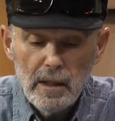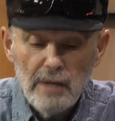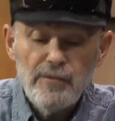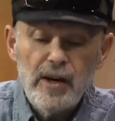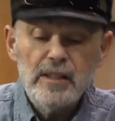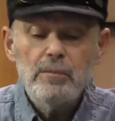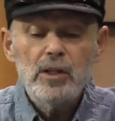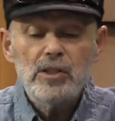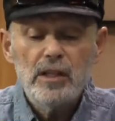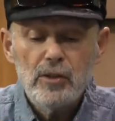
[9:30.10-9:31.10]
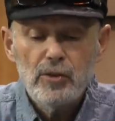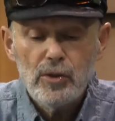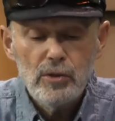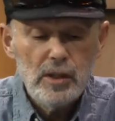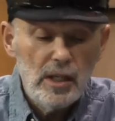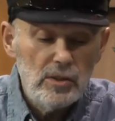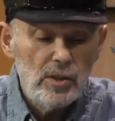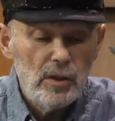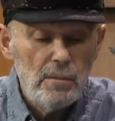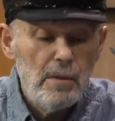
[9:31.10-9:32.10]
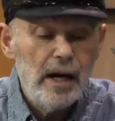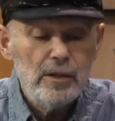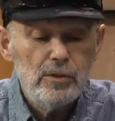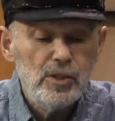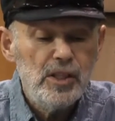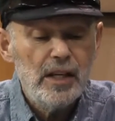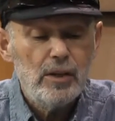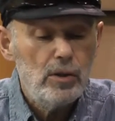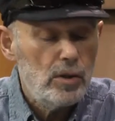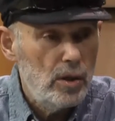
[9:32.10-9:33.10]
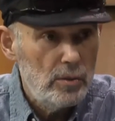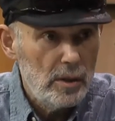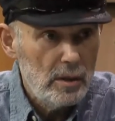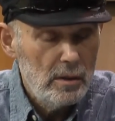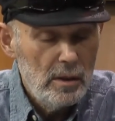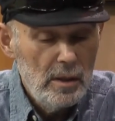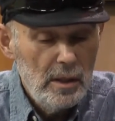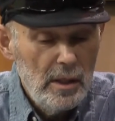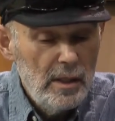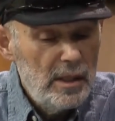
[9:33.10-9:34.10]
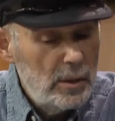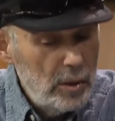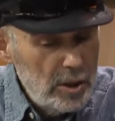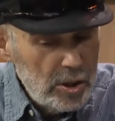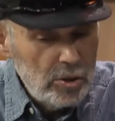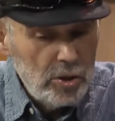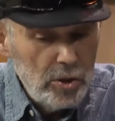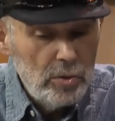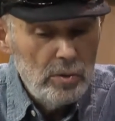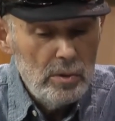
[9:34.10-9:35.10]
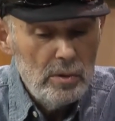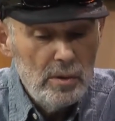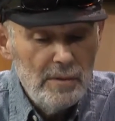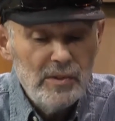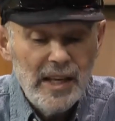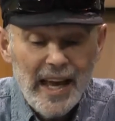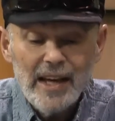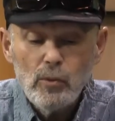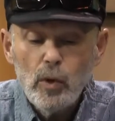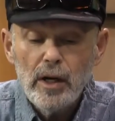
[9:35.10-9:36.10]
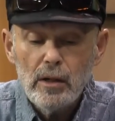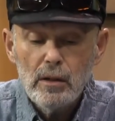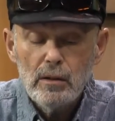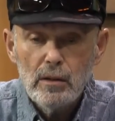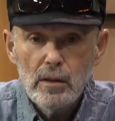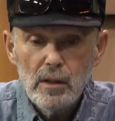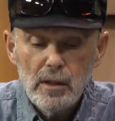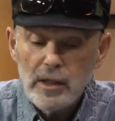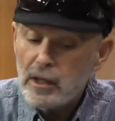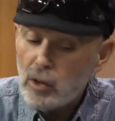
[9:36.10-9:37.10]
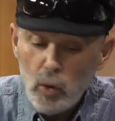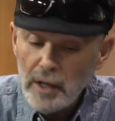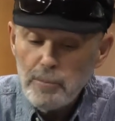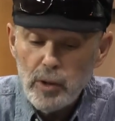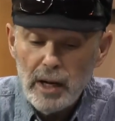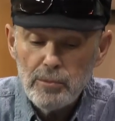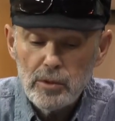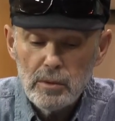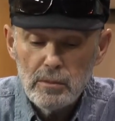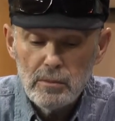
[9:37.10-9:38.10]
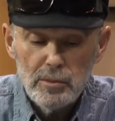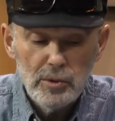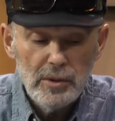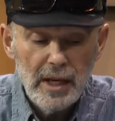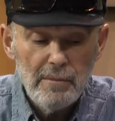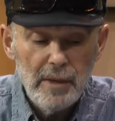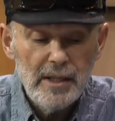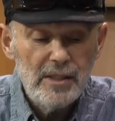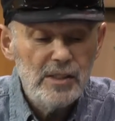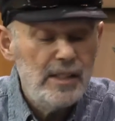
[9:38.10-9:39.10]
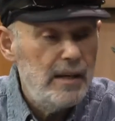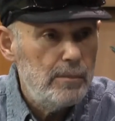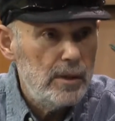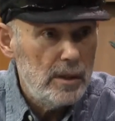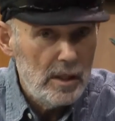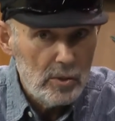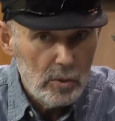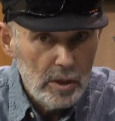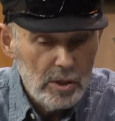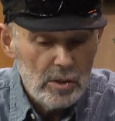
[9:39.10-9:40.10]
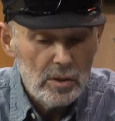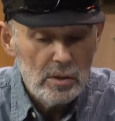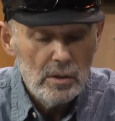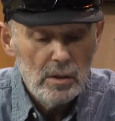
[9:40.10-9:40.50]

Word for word: And finally, much like the third test, there are modern secular clothing that a religious Jew can wear, that are quite proper, but do not make the statement that he is religious.